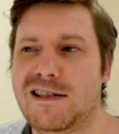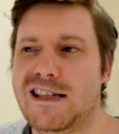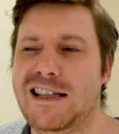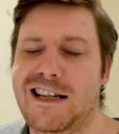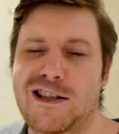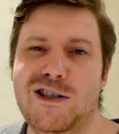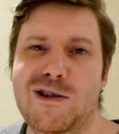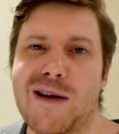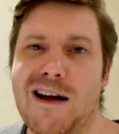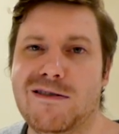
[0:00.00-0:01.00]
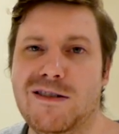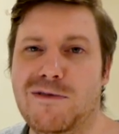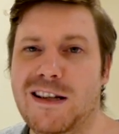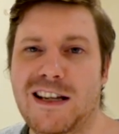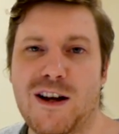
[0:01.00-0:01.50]
This teaches you how to
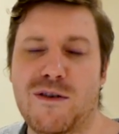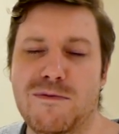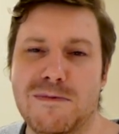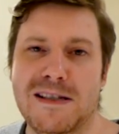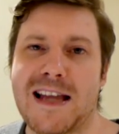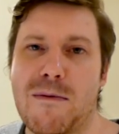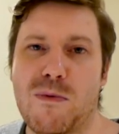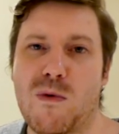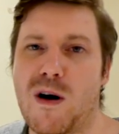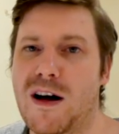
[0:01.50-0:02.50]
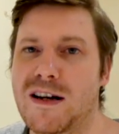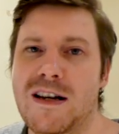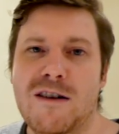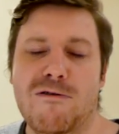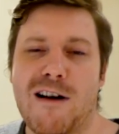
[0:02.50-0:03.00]
really go from step one
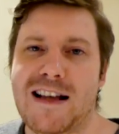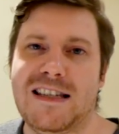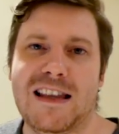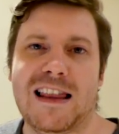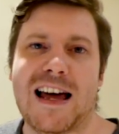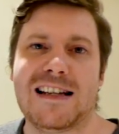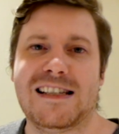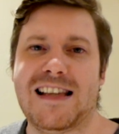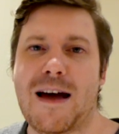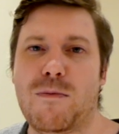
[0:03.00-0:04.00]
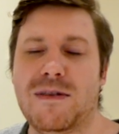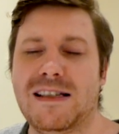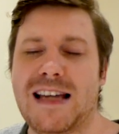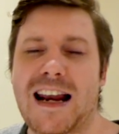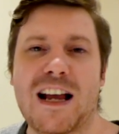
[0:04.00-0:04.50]
right to the last step with
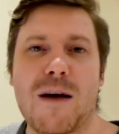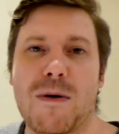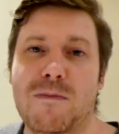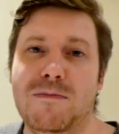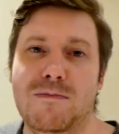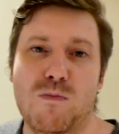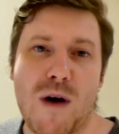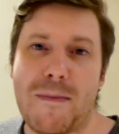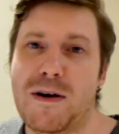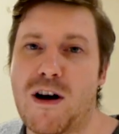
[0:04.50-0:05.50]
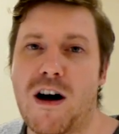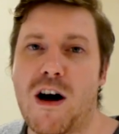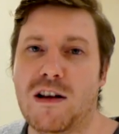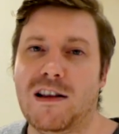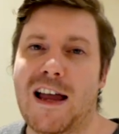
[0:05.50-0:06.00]
setting up a webinar
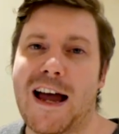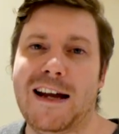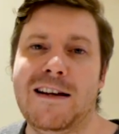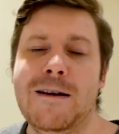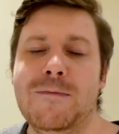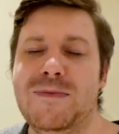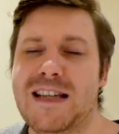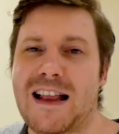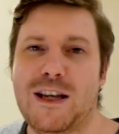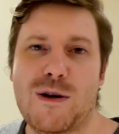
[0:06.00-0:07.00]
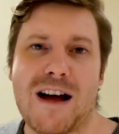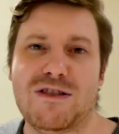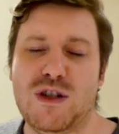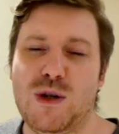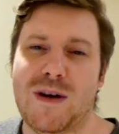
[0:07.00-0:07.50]
online telling you how
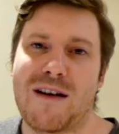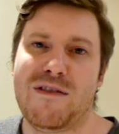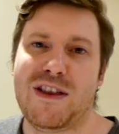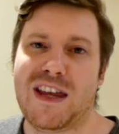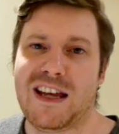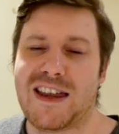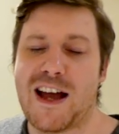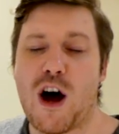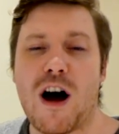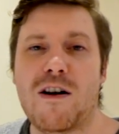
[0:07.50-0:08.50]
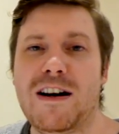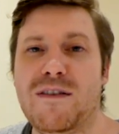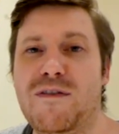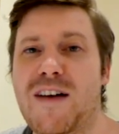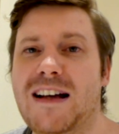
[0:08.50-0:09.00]
to do everything. They are an
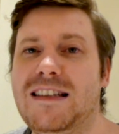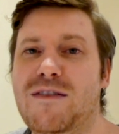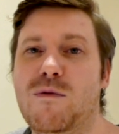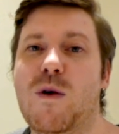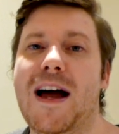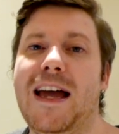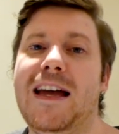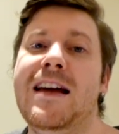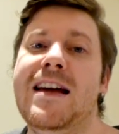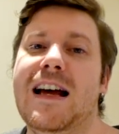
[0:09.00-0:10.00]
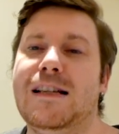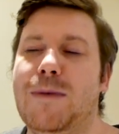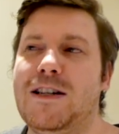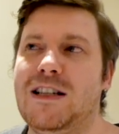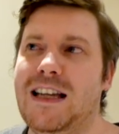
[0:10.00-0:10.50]
effective way,
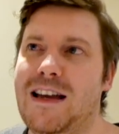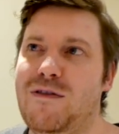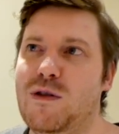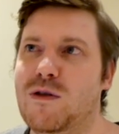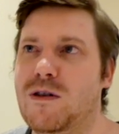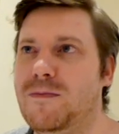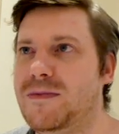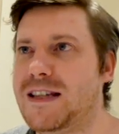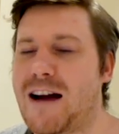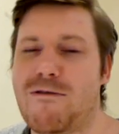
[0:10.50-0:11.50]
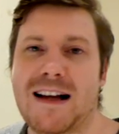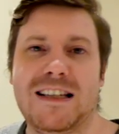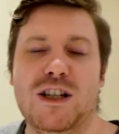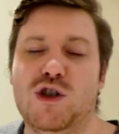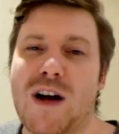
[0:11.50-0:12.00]
especially if you're
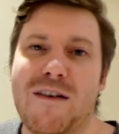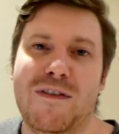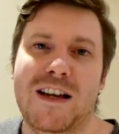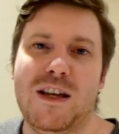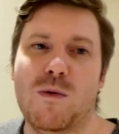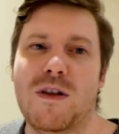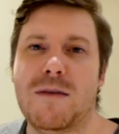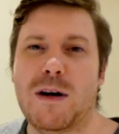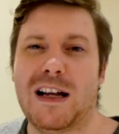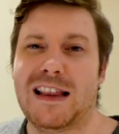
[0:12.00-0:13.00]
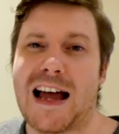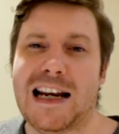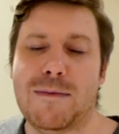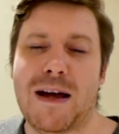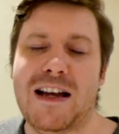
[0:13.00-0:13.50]
directing traffic, you want them on a
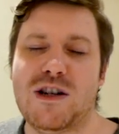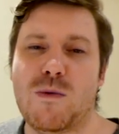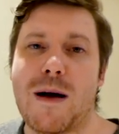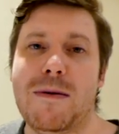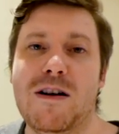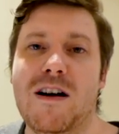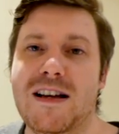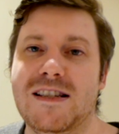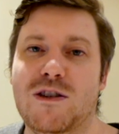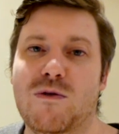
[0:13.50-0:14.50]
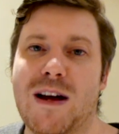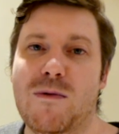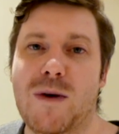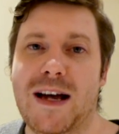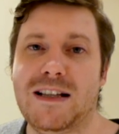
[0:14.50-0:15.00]
landing page, a webinar is a
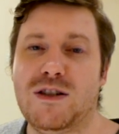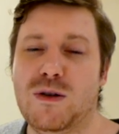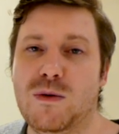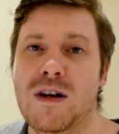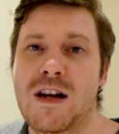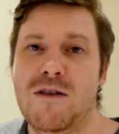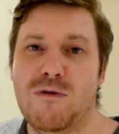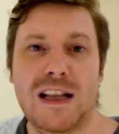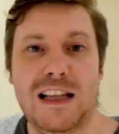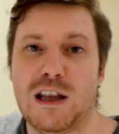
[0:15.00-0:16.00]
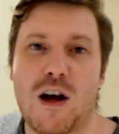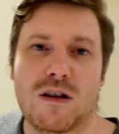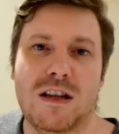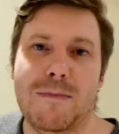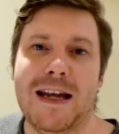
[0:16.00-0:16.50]
great way to really
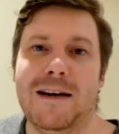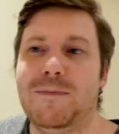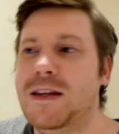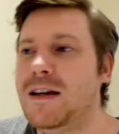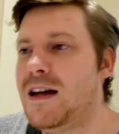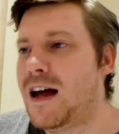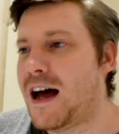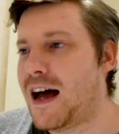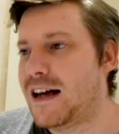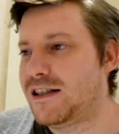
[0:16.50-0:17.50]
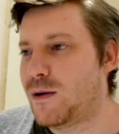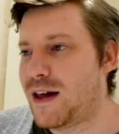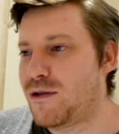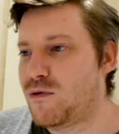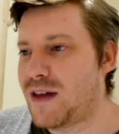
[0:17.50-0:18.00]
lock them in. Uh, so
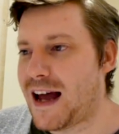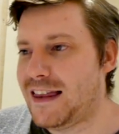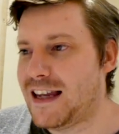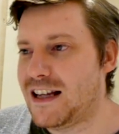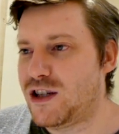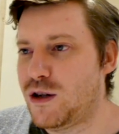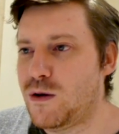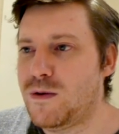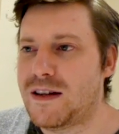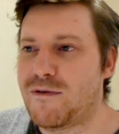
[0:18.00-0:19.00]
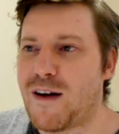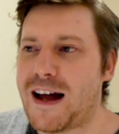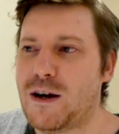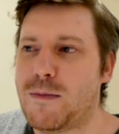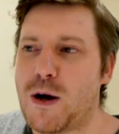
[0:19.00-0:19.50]
I threw that in there too. The
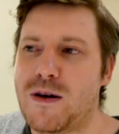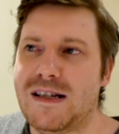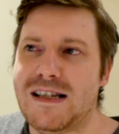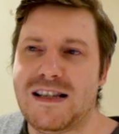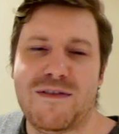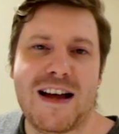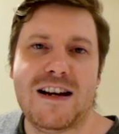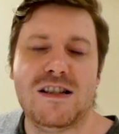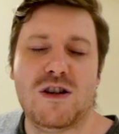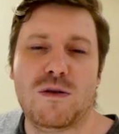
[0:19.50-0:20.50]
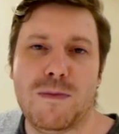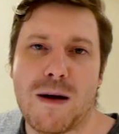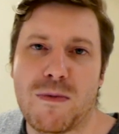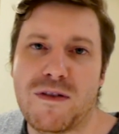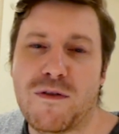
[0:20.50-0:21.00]
final bonus is the vendor has hooked me
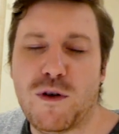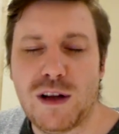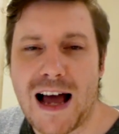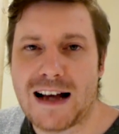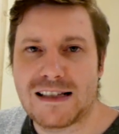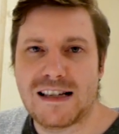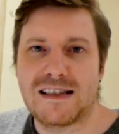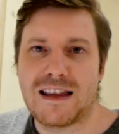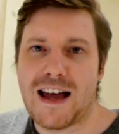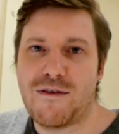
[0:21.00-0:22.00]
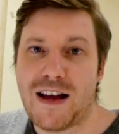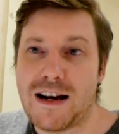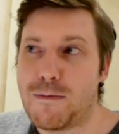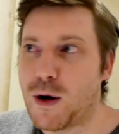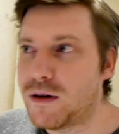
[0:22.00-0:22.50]
up with full access to their
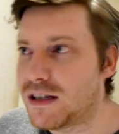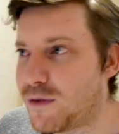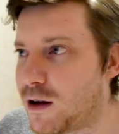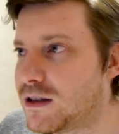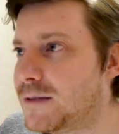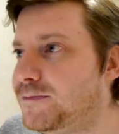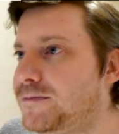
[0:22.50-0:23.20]
vendor bonus vault.